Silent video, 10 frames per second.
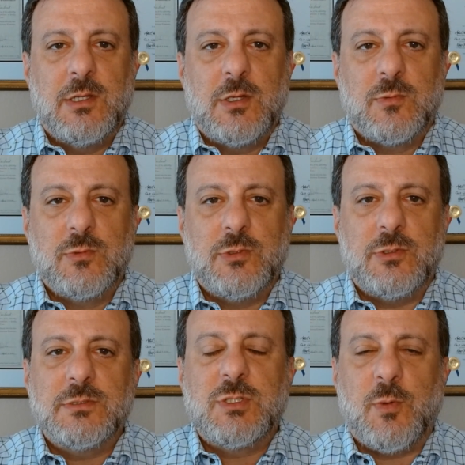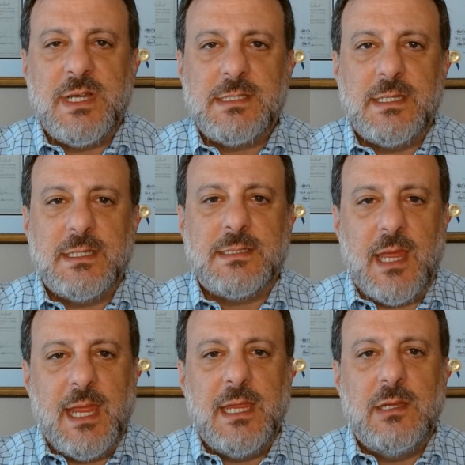Rule
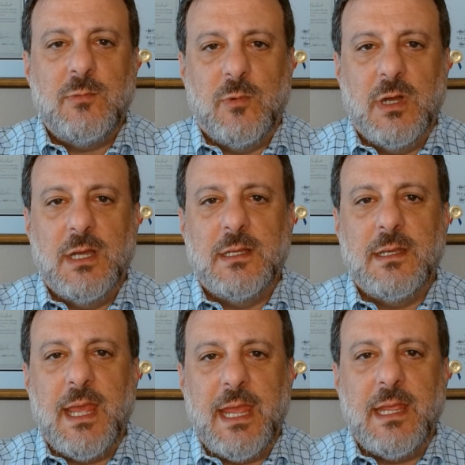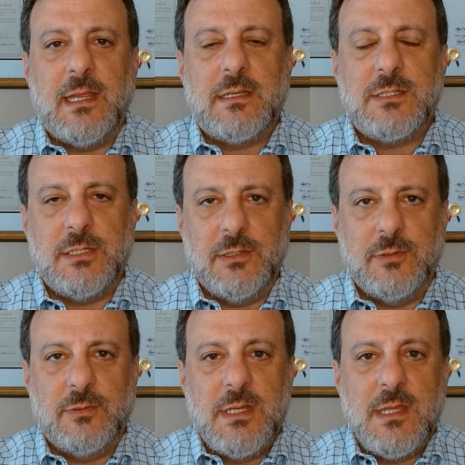
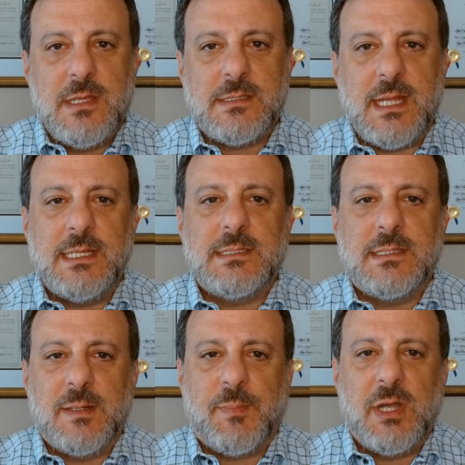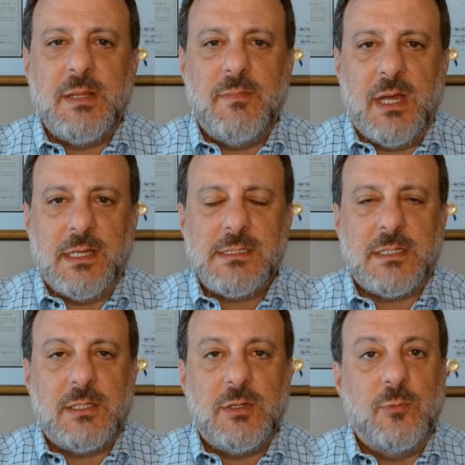26A1A2 states that a party
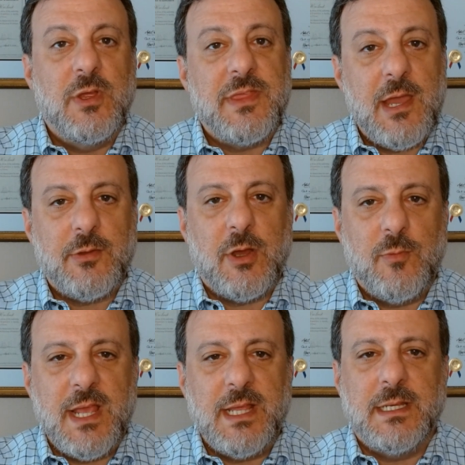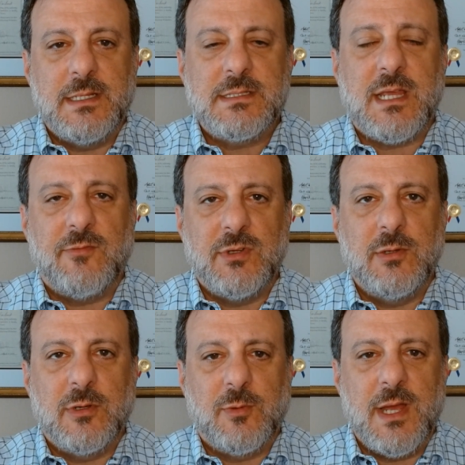must, without awaiting a discovery
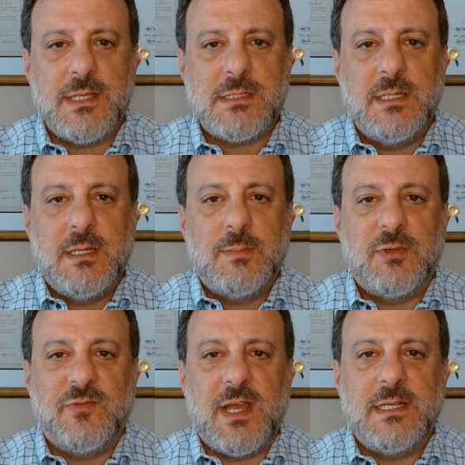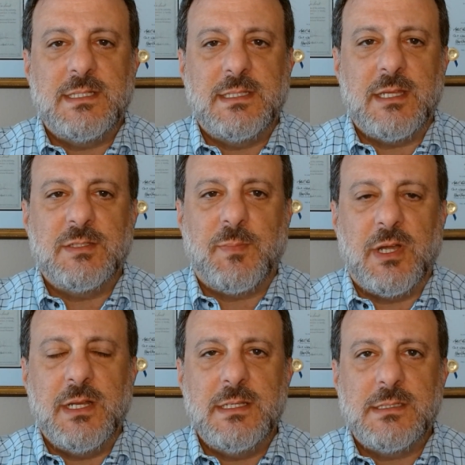request, provide to the other
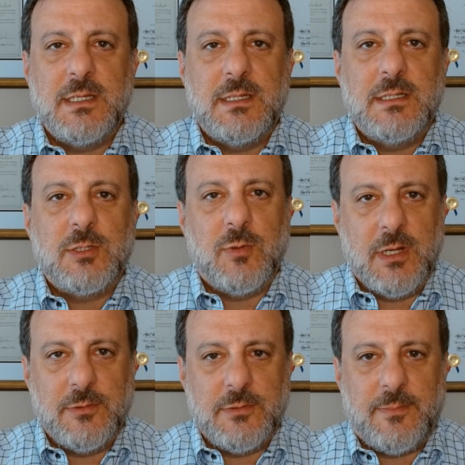parties, quote,